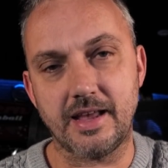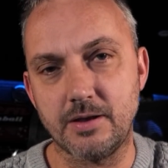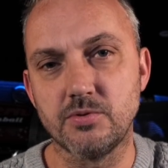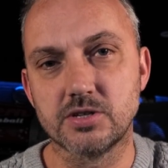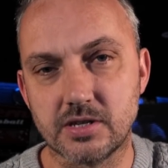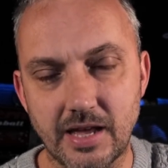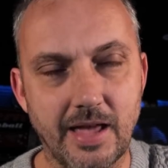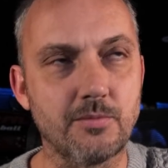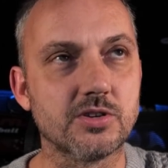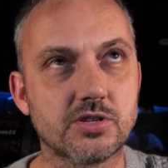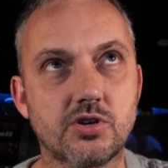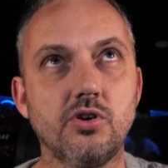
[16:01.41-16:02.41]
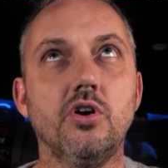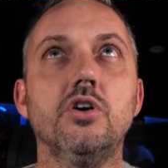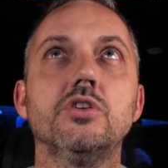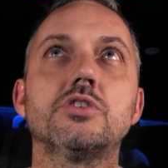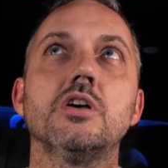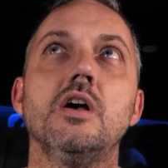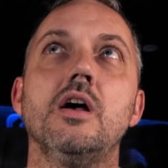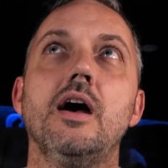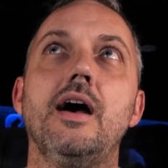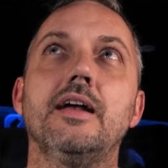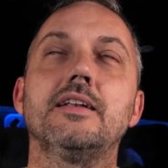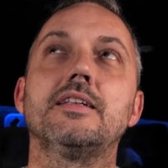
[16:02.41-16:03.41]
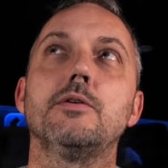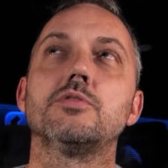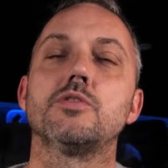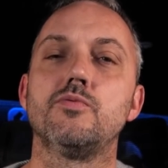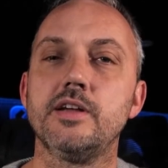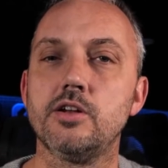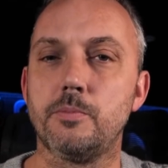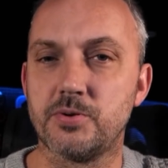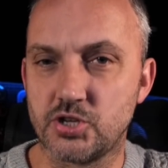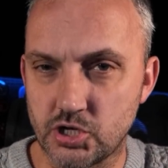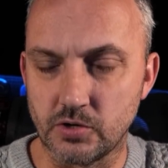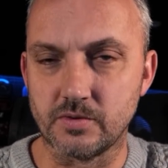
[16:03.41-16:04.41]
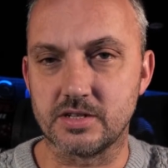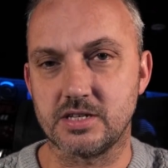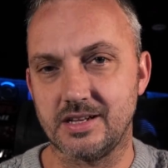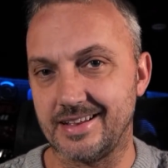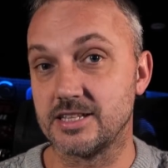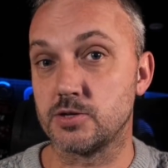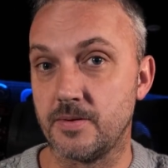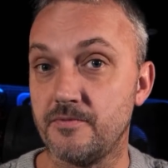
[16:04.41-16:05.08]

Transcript: He was good, and there was a real opportunity then to